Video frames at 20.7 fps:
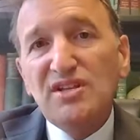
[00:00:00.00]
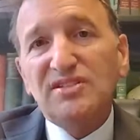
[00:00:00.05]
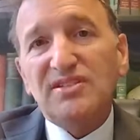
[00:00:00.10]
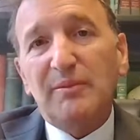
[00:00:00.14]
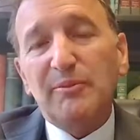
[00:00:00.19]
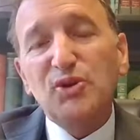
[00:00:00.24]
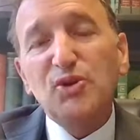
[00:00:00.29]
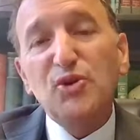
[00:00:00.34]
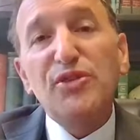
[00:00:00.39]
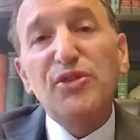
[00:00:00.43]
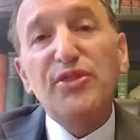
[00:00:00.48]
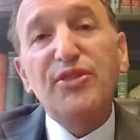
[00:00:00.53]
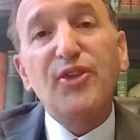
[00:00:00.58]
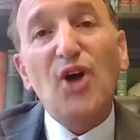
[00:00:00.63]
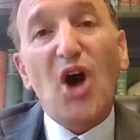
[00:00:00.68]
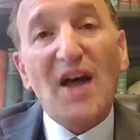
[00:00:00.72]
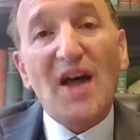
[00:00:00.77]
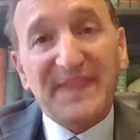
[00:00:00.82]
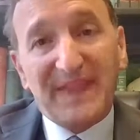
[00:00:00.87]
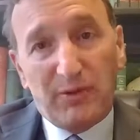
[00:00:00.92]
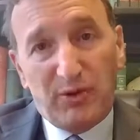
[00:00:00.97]
Someone who
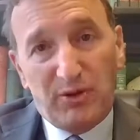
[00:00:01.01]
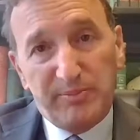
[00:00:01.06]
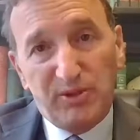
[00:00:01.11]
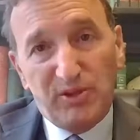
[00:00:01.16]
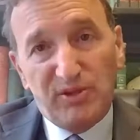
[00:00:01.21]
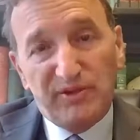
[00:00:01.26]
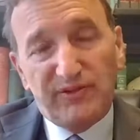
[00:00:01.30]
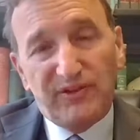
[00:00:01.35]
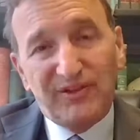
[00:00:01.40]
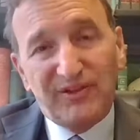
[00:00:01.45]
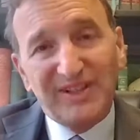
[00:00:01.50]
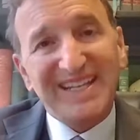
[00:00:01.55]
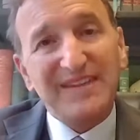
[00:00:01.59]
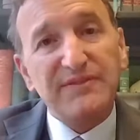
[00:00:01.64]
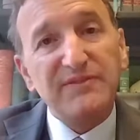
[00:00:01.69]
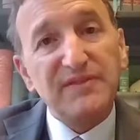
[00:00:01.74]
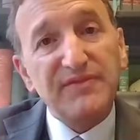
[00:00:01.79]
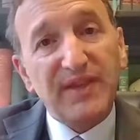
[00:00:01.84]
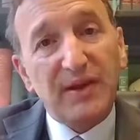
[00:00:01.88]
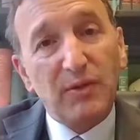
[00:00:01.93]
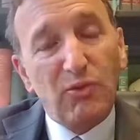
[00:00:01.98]
thought they were beautiful,
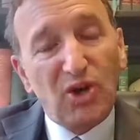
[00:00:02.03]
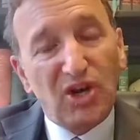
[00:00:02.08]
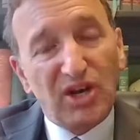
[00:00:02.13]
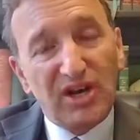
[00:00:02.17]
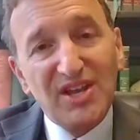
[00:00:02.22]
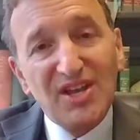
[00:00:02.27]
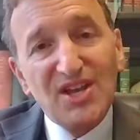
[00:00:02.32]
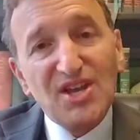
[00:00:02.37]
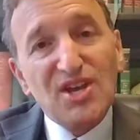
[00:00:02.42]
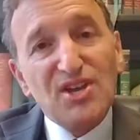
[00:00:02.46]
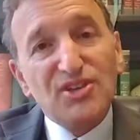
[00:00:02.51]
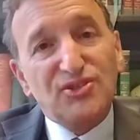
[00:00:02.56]
even if they weren't.